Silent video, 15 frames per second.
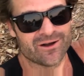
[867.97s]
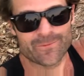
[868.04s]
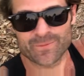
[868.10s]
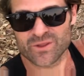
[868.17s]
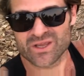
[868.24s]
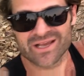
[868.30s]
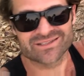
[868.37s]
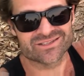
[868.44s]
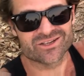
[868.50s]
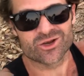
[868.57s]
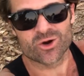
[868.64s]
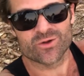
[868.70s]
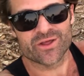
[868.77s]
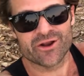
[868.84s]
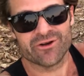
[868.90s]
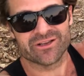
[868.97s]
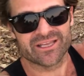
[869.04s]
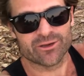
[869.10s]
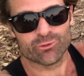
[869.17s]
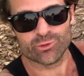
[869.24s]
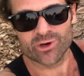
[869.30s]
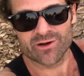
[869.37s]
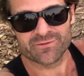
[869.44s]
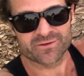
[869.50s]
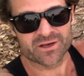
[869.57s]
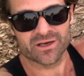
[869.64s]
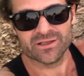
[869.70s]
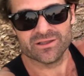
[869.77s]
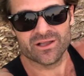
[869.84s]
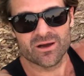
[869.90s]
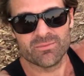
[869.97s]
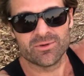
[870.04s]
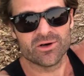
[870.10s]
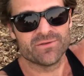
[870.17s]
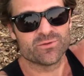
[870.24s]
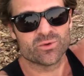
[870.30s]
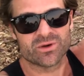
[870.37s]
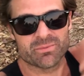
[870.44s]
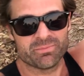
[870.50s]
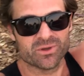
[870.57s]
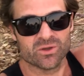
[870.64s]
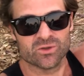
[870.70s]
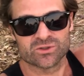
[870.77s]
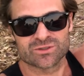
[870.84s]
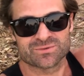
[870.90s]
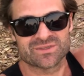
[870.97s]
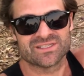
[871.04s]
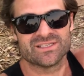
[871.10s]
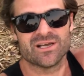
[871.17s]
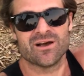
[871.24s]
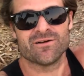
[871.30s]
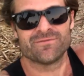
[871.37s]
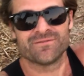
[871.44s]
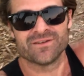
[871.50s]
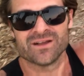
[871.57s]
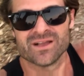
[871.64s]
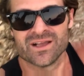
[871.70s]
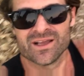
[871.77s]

Um, you guys can go there and get rough cut lumber if you want to build some stuff.